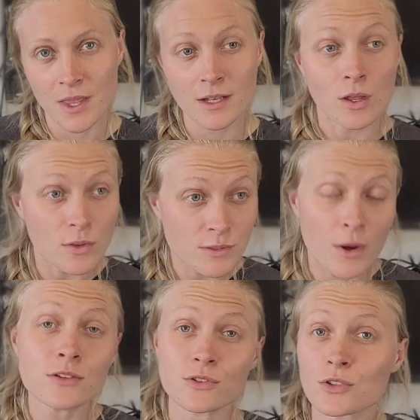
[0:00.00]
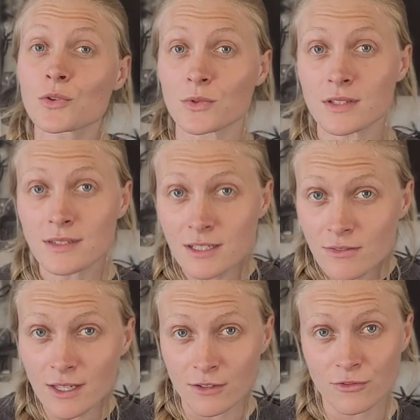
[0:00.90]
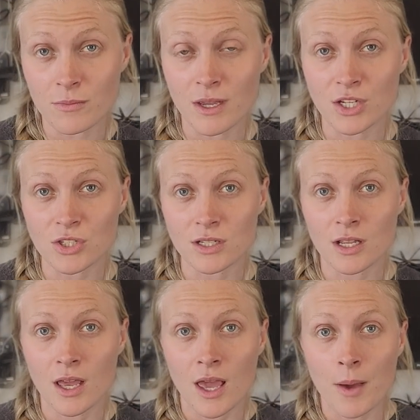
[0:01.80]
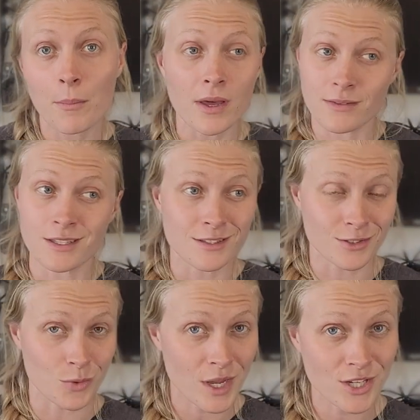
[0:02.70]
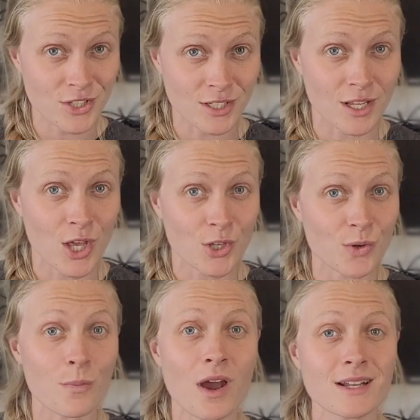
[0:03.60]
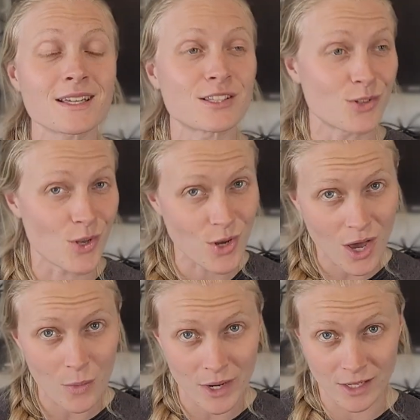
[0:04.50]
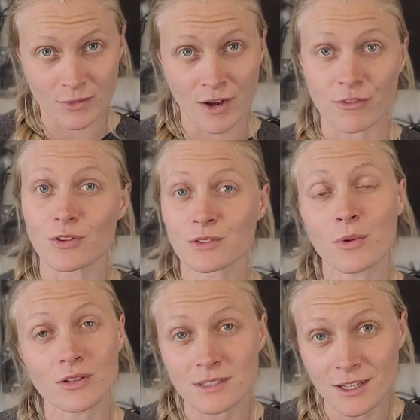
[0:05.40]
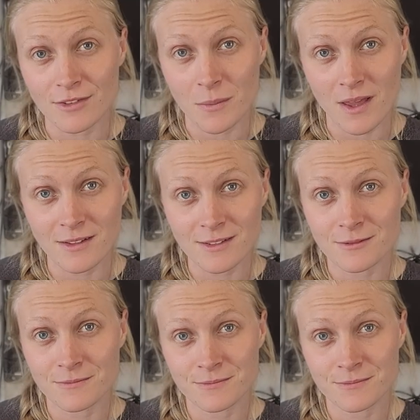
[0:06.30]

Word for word: Now those parts are still receiving information, but in this situation, your body is not waiting around for those parts to give commands.